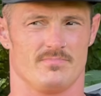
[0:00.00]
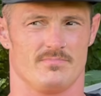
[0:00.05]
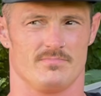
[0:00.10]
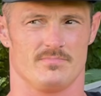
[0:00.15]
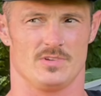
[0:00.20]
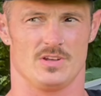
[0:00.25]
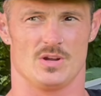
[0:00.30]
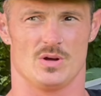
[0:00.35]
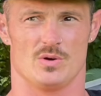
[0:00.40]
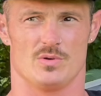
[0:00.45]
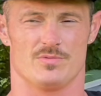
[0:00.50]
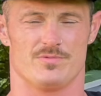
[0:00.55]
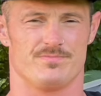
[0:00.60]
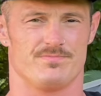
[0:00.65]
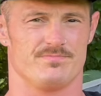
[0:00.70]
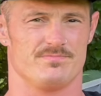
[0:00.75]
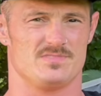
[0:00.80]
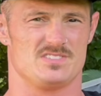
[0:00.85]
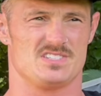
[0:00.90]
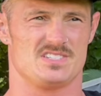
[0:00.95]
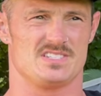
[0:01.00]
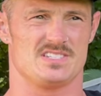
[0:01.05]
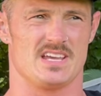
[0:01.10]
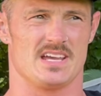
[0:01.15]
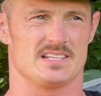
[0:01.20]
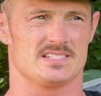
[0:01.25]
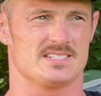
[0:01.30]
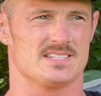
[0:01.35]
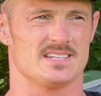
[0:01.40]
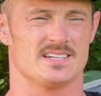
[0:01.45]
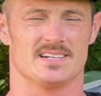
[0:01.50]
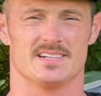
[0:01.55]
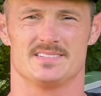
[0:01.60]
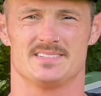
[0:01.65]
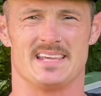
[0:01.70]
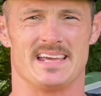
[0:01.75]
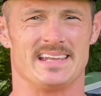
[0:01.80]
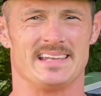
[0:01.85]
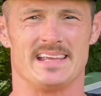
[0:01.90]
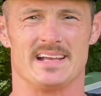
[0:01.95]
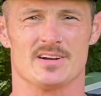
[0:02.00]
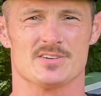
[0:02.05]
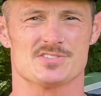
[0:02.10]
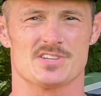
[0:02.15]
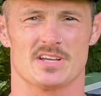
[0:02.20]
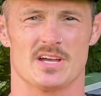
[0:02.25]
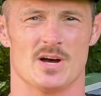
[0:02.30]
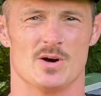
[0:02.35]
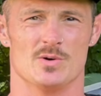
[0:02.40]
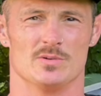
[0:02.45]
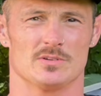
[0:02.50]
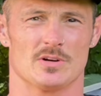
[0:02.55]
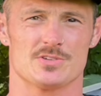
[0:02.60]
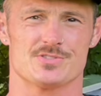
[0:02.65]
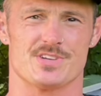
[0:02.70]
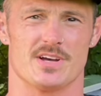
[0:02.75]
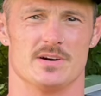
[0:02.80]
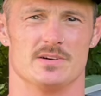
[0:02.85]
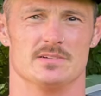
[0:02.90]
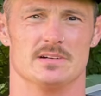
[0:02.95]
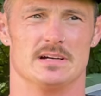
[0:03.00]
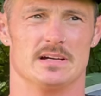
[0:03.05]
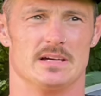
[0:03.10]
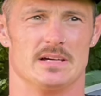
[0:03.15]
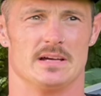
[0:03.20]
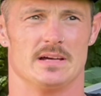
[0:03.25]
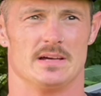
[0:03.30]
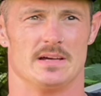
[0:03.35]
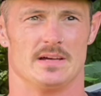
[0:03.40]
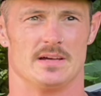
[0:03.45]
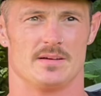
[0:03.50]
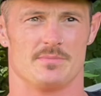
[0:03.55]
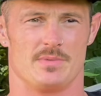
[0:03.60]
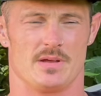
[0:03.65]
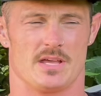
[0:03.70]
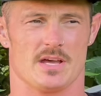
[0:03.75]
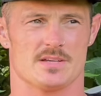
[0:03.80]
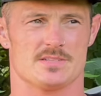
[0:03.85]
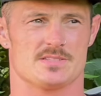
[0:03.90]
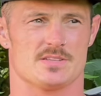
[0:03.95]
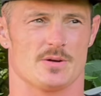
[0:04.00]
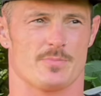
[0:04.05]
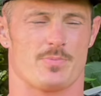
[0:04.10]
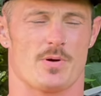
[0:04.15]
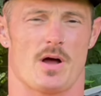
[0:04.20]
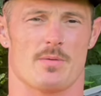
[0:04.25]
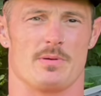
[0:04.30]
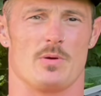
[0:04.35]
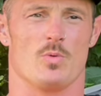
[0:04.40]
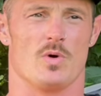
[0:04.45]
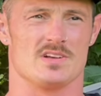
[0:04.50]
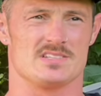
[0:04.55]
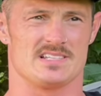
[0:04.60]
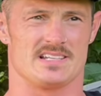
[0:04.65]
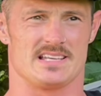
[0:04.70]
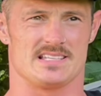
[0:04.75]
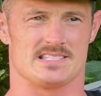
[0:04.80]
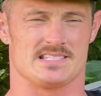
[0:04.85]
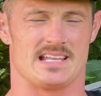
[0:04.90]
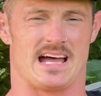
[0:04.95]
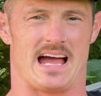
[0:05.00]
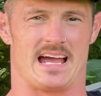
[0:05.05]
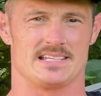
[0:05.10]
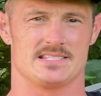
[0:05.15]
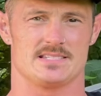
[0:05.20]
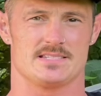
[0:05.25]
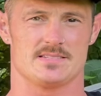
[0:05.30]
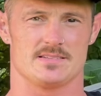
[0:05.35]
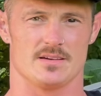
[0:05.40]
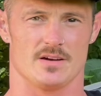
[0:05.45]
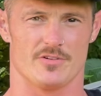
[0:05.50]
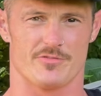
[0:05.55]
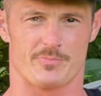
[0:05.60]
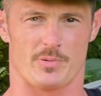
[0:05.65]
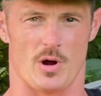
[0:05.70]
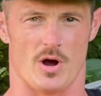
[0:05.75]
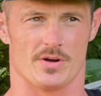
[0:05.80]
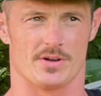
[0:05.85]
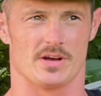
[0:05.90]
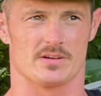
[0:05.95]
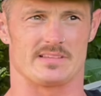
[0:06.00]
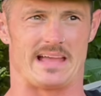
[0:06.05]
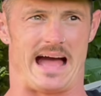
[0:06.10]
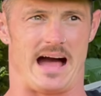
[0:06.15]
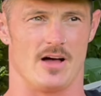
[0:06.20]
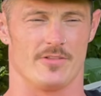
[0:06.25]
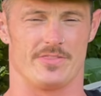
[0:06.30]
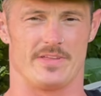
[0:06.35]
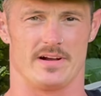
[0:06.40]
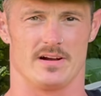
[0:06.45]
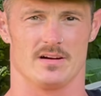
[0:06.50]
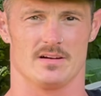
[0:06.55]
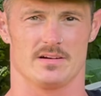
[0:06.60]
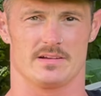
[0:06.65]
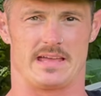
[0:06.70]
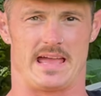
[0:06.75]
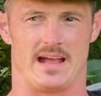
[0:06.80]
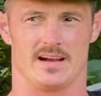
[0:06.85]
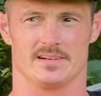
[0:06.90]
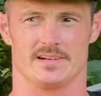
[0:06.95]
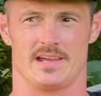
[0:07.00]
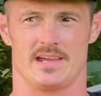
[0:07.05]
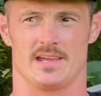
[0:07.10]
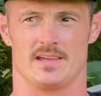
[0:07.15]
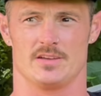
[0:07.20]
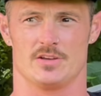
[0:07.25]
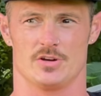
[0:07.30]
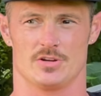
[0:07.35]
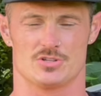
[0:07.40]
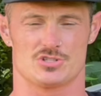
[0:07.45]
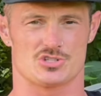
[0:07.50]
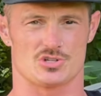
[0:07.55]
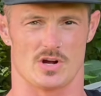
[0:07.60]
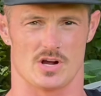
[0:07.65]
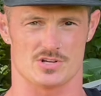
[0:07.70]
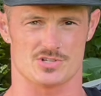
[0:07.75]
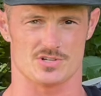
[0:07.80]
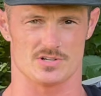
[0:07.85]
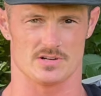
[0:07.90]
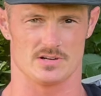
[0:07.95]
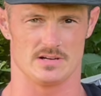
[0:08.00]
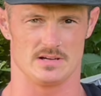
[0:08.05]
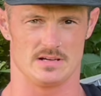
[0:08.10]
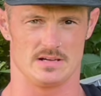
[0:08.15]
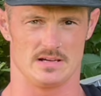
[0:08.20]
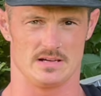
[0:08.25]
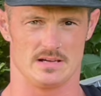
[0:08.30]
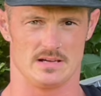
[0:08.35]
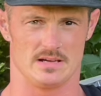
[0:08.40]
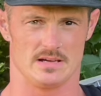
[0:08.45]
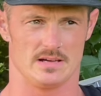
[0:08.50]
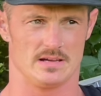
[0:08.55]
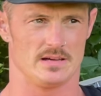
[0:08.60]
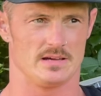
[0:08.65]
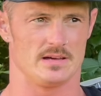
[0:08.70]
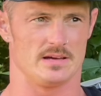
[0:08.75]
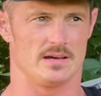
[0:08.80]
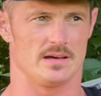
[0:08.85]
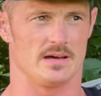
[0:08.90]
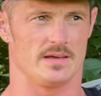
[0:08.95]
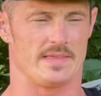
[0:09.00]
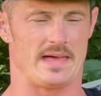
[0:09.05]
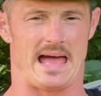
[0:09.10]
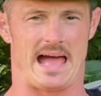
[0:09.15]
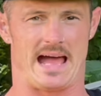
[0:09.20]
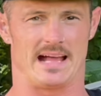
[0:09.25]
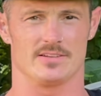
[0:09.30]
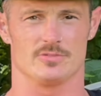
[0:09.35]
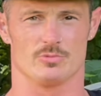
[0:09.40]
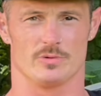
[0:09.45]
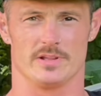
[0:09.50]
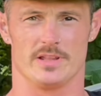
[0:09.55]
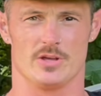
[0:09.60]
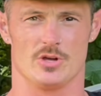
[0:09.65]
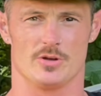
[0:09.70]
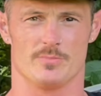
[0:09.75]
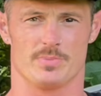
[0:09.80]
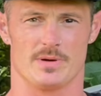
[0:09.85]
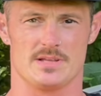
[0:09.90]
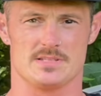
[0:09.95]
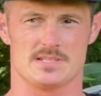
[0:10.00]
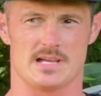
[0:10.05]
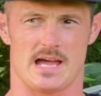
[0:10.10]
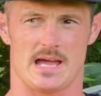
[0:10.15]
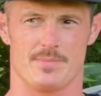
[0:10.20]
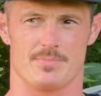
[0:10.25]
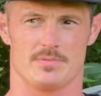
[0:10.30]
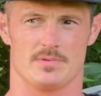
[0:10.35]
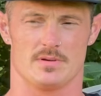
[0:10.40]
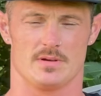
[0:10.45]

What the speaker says: you know, 6 to 10 years ago or so, because there probably wasn't as nice of product out there carrying good structure that had really good breed type